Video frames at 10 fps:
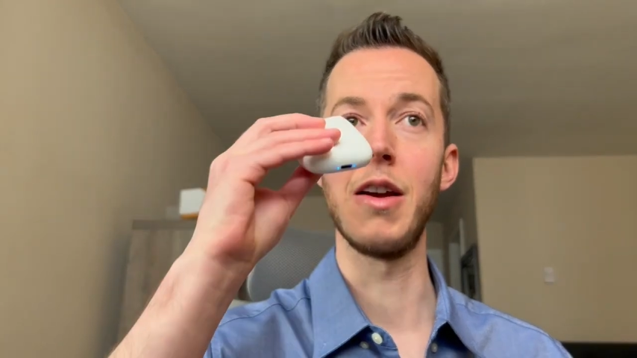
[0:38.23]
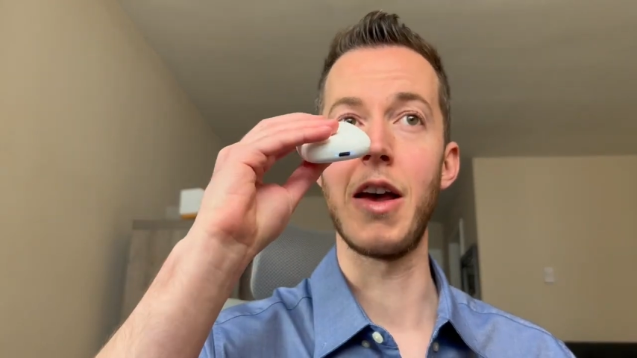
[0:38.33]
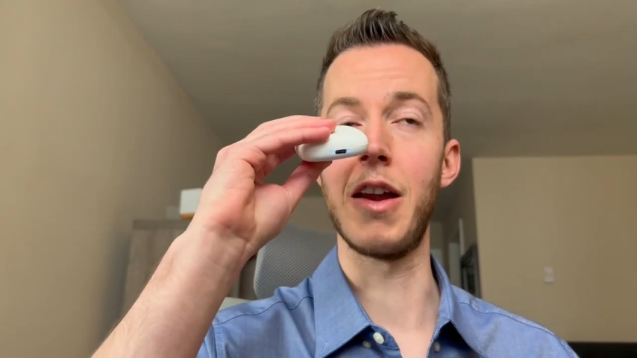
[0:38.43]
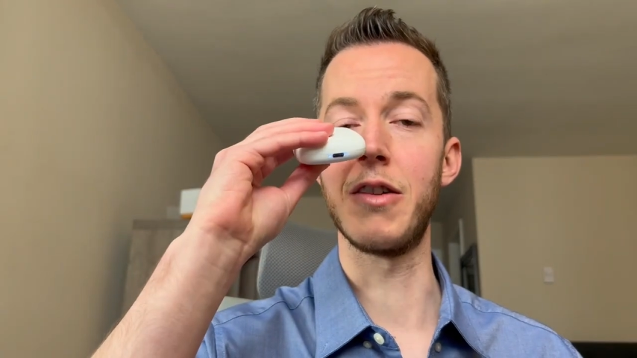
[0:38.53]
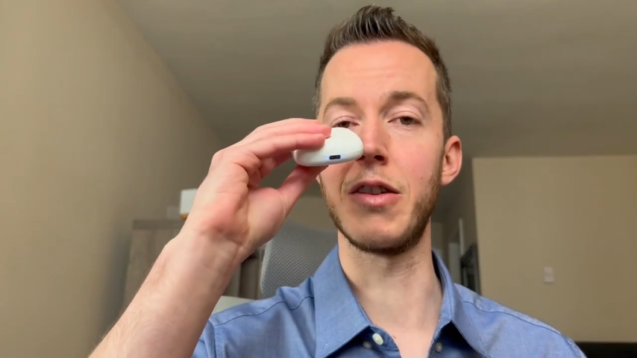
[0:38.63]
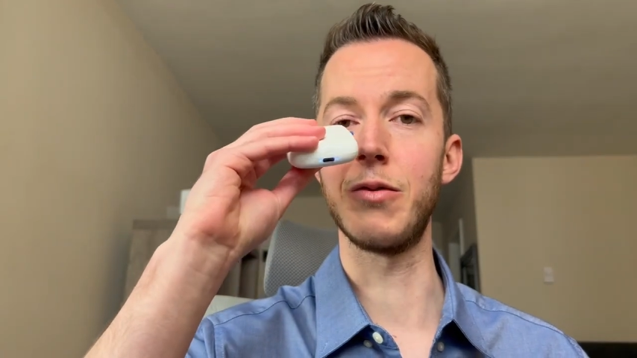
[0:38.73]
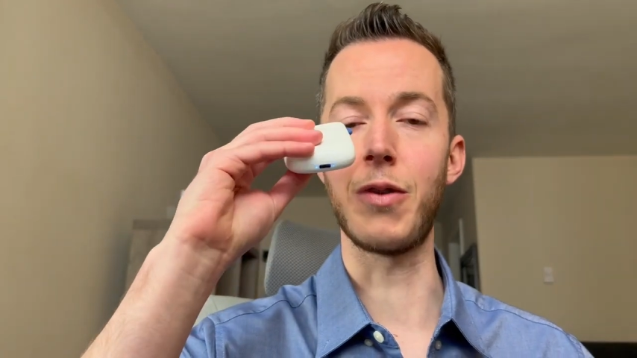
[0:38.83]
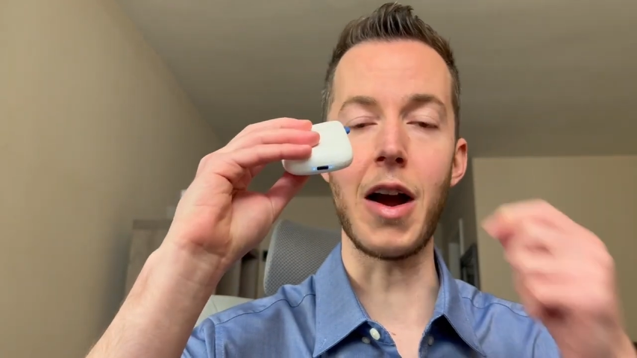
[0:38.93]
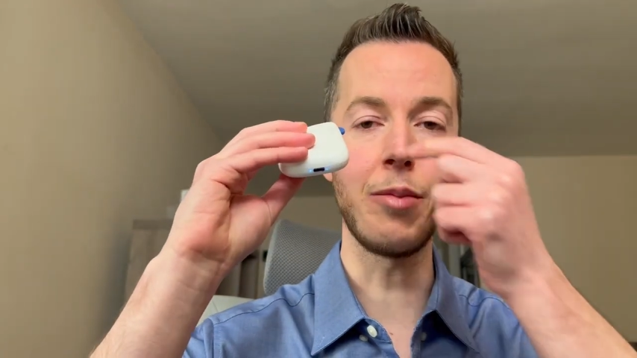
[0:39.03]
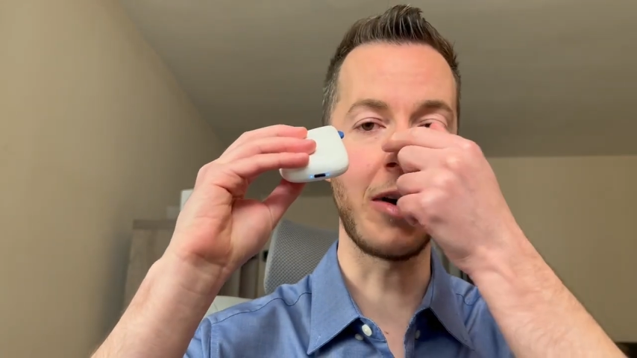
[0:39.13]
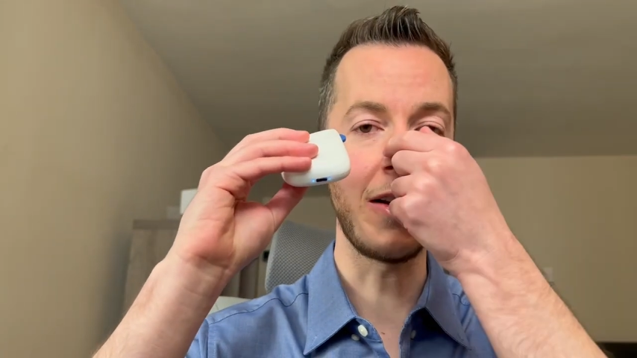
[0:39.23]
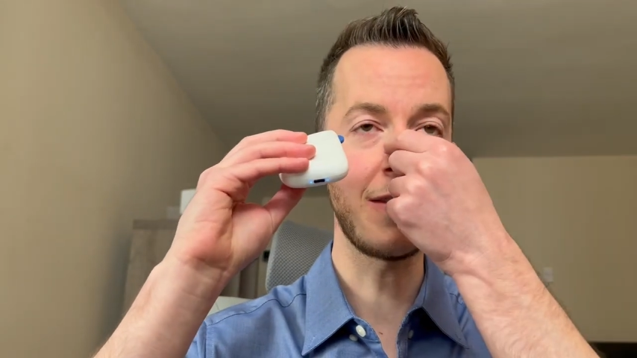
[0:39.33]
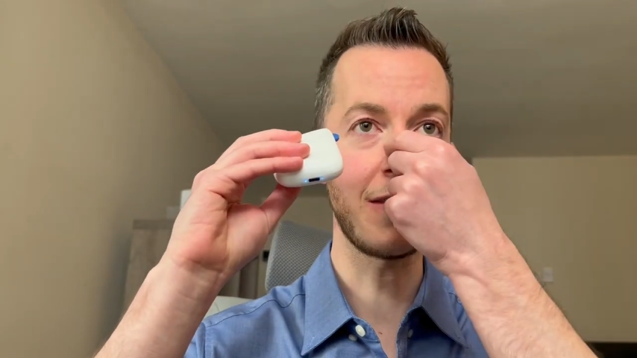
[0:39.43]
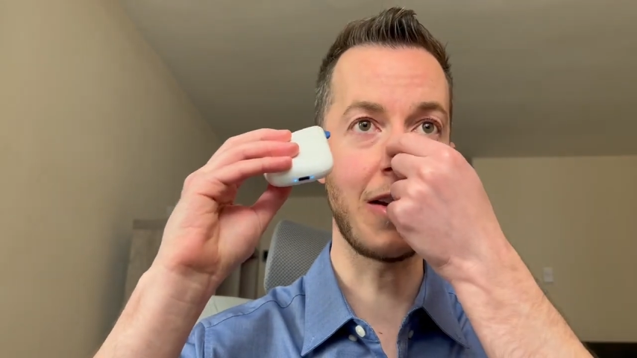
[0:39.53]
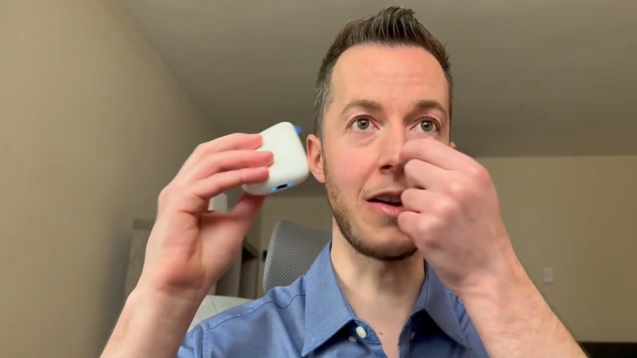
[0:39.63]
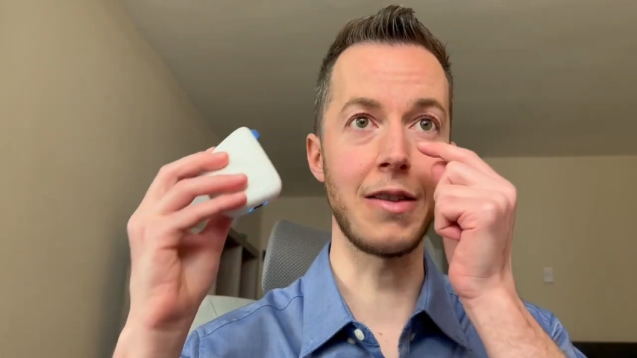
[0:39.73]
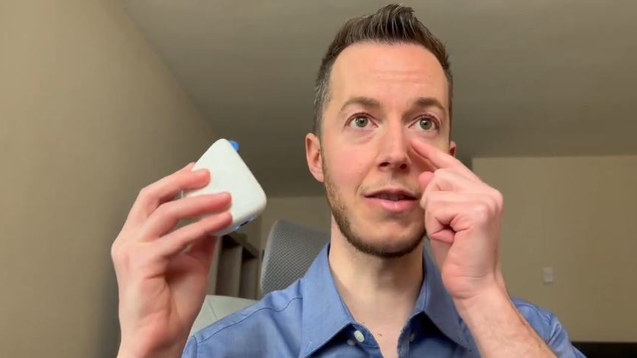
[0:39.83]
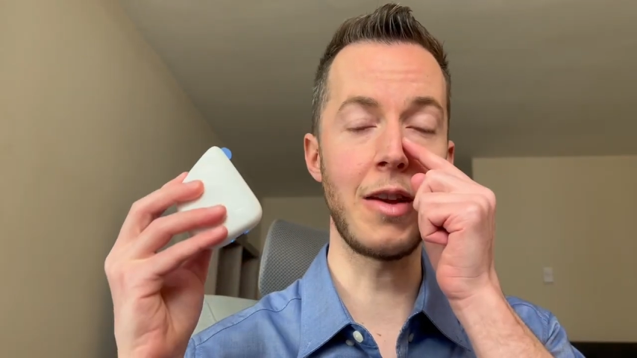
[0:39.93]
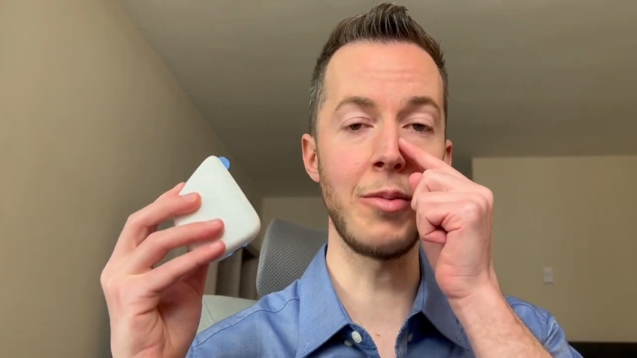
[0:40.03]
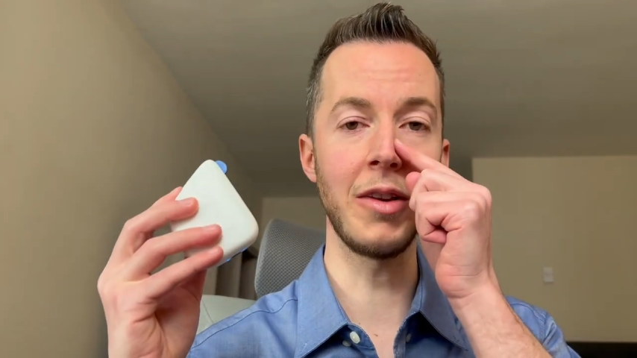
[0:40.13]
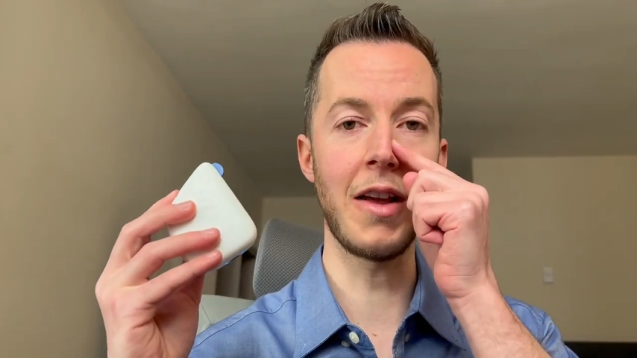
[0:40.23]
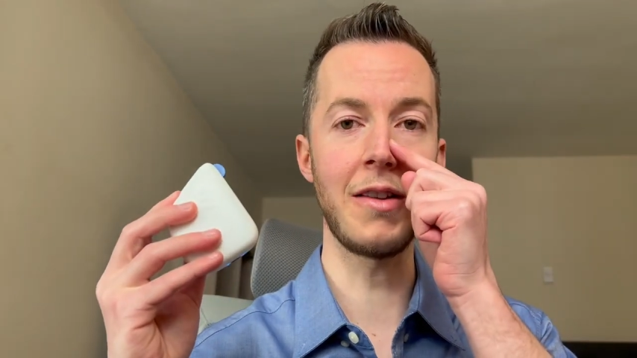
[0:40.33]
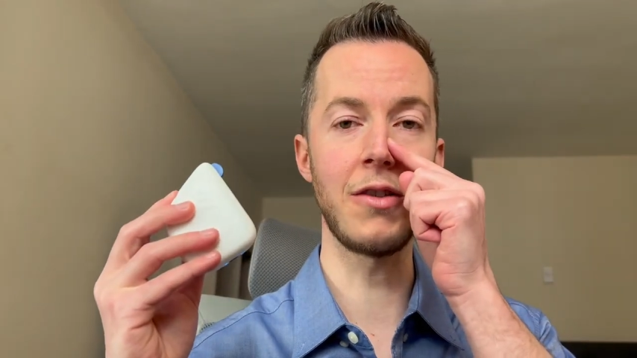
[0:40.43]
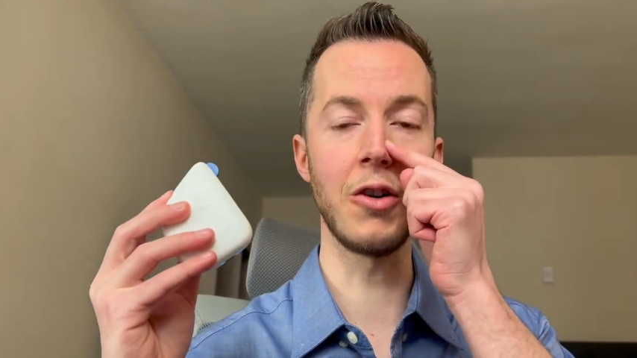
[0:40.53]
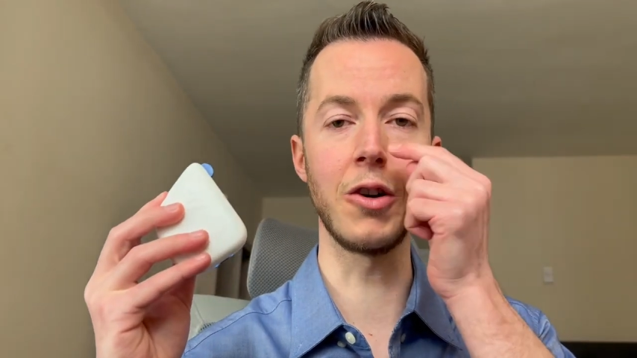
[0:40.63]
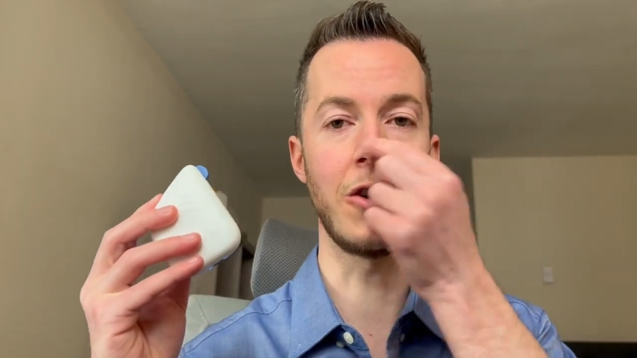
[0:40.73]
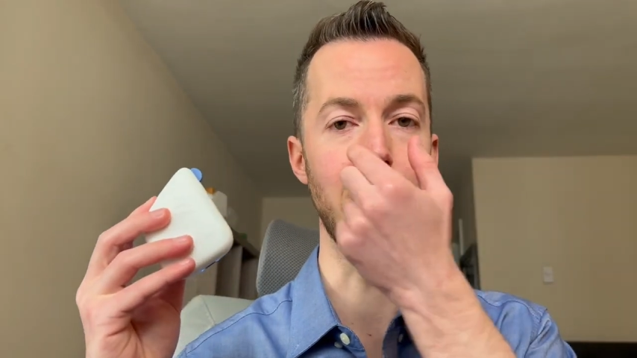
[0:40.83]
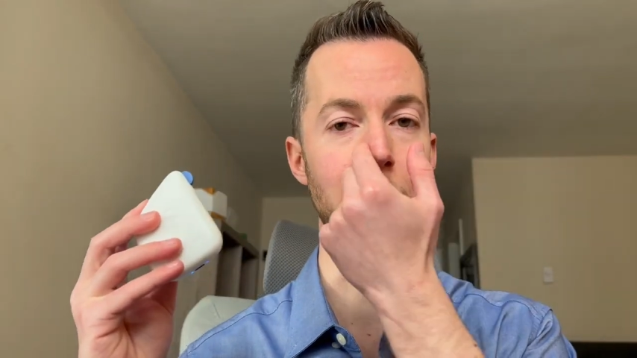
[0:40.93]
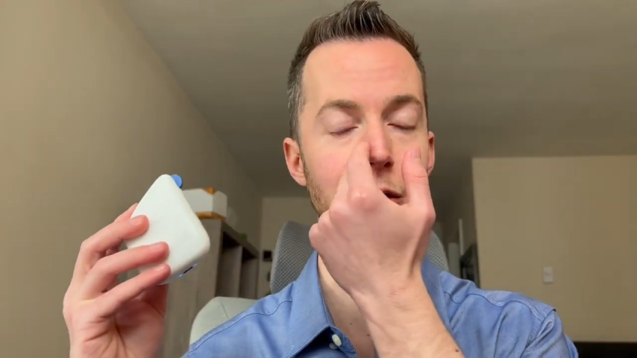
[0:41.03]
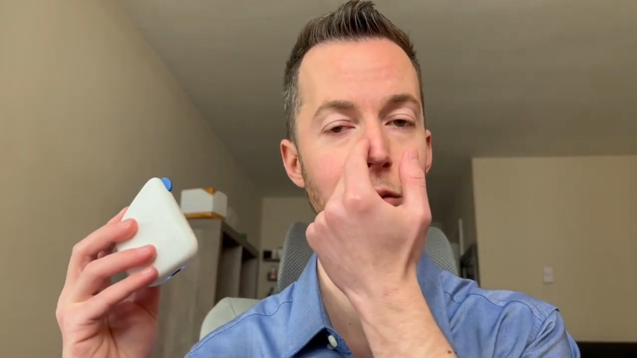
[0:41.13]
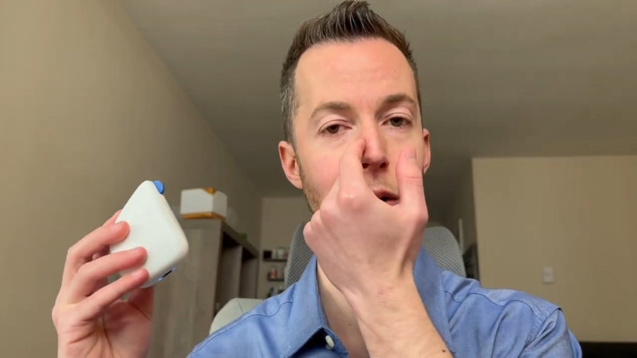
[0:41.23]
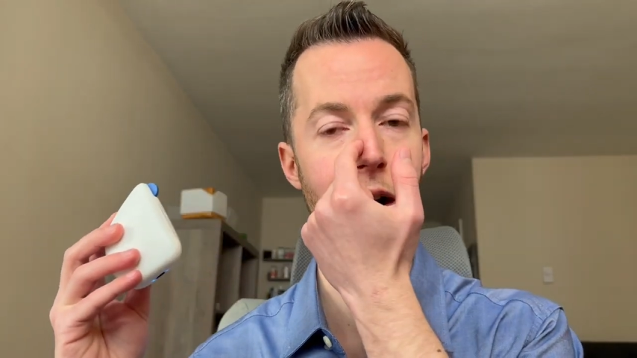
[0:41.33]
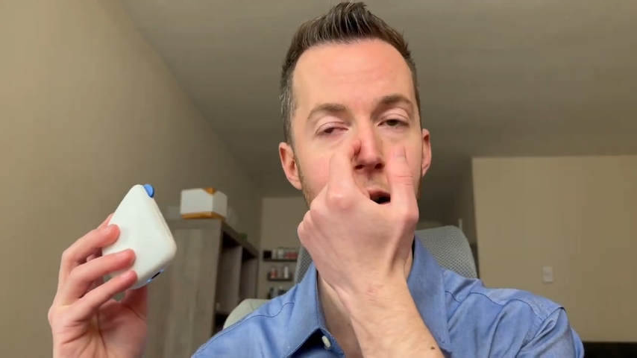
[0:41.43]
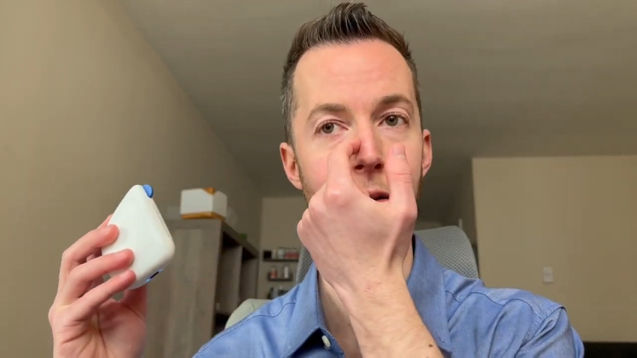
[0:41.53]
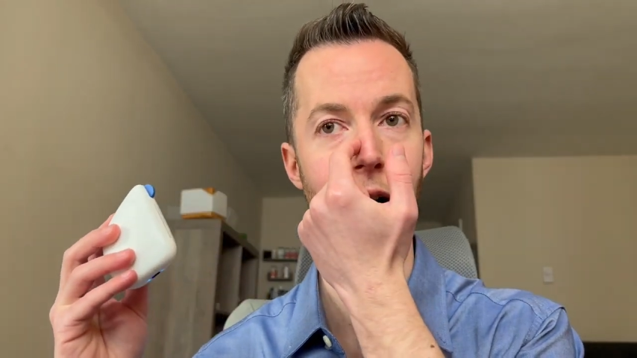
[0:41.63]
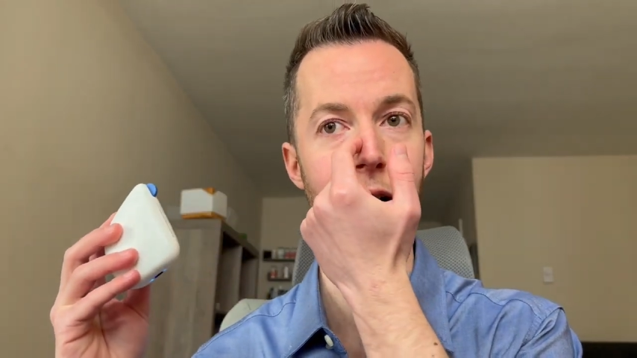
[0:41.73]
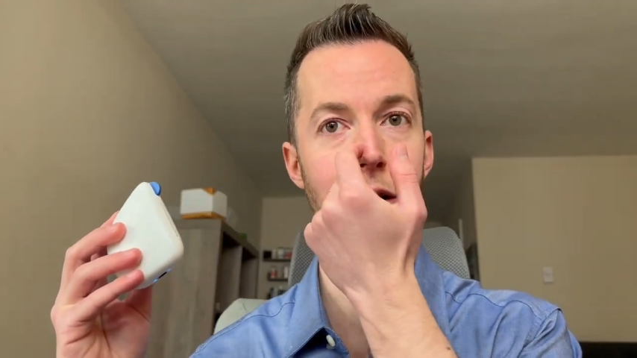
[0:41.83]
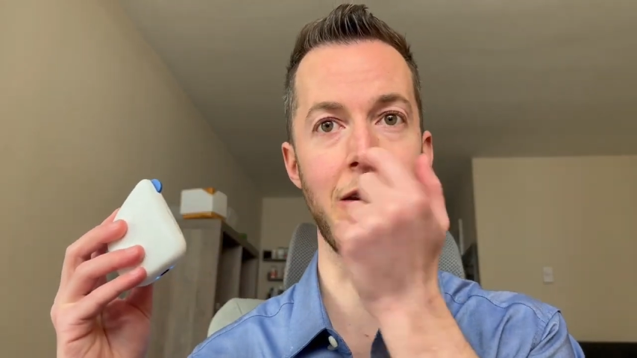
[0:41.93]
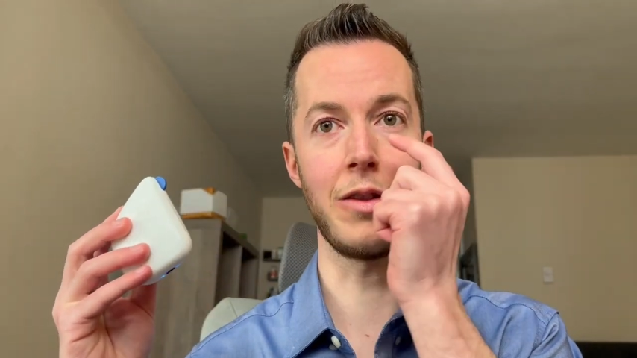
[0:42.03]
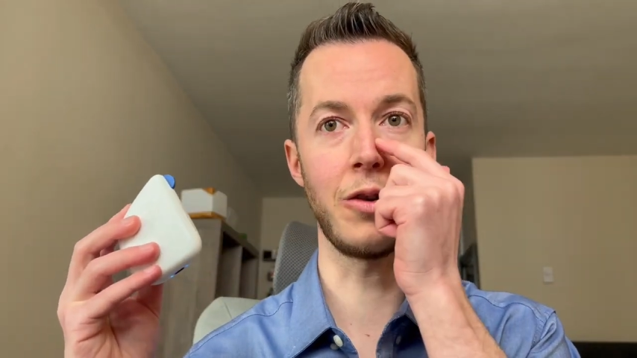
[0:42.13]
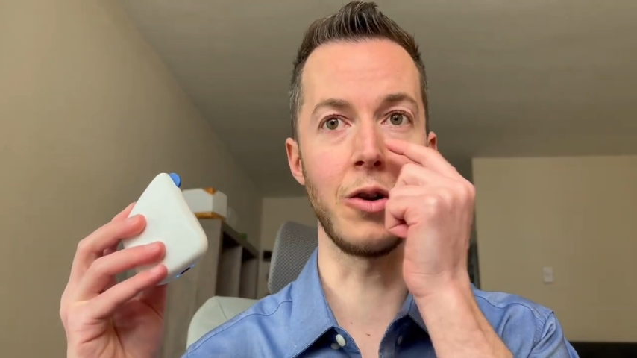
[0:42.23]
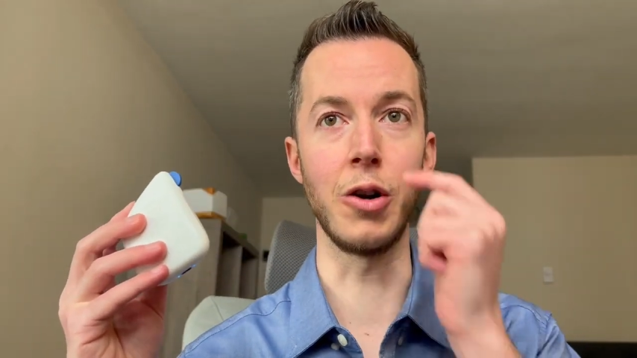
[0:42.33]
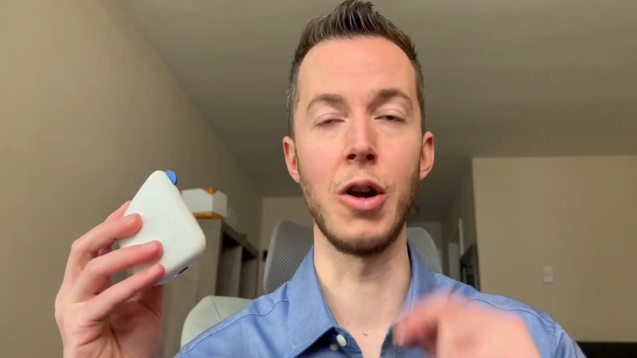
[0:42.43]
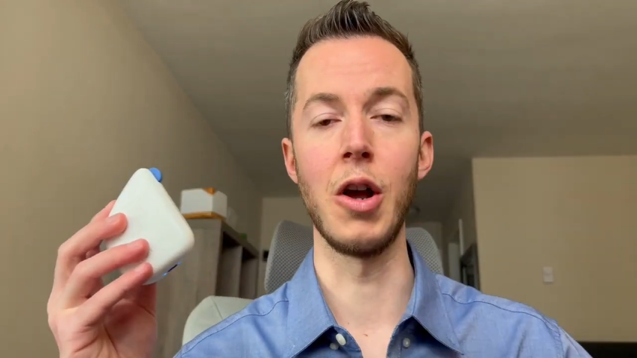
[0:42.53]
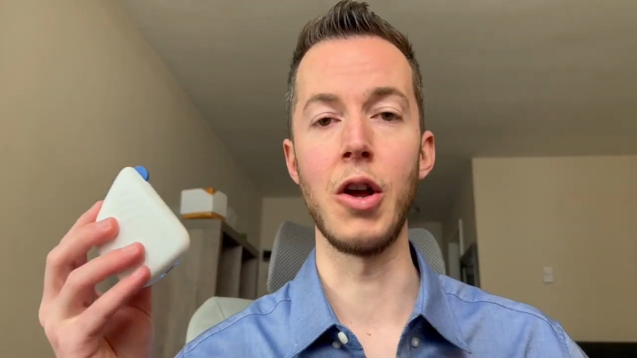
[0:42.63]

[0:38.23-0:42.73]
and it just vibrates and it stimulates your nerve right underneath your